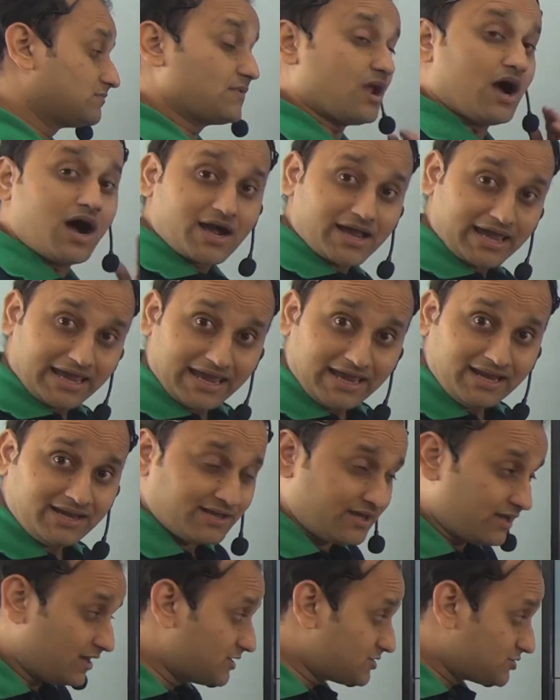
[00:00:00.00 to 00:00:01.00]
Again
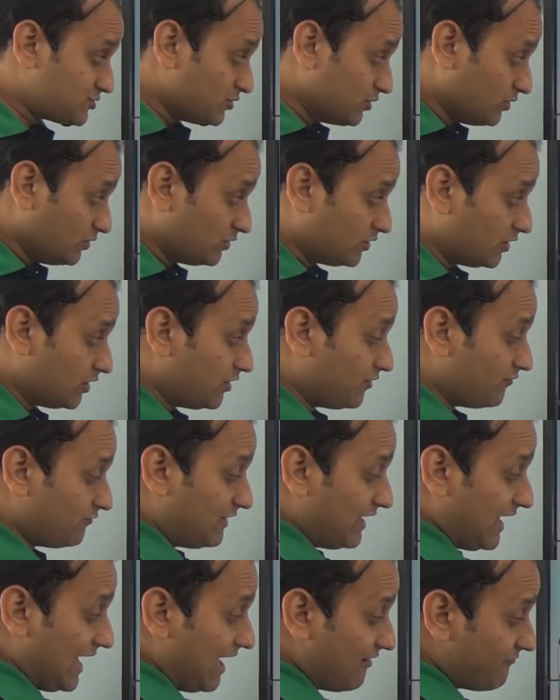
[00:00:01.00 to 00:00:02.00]
here too we
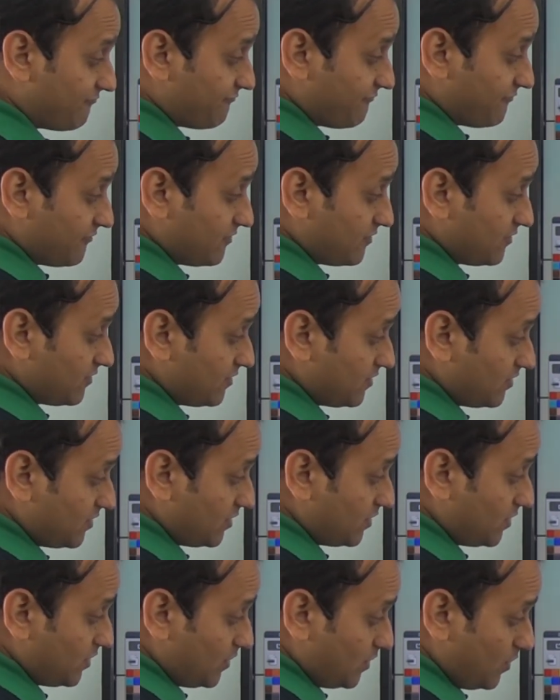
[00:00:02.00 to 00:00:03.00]
have
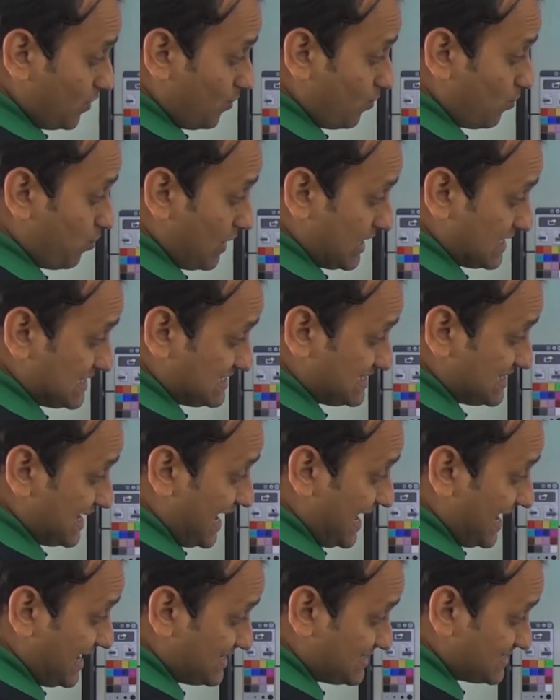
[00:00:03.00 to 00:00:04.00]
one
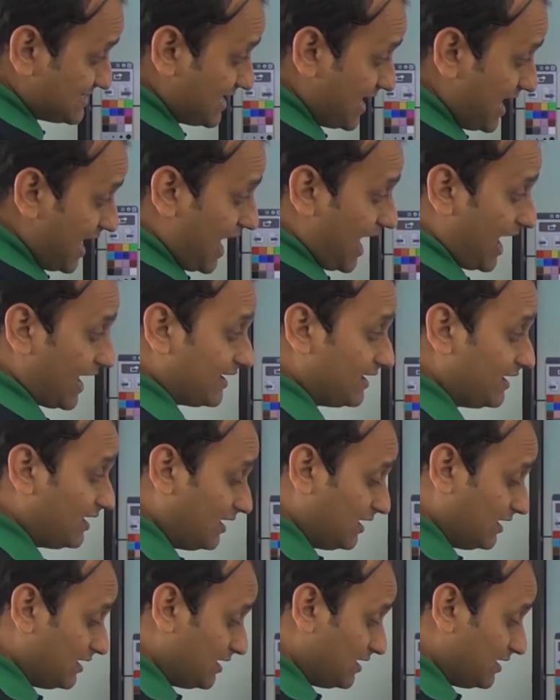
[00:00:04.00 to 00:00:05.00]
side higher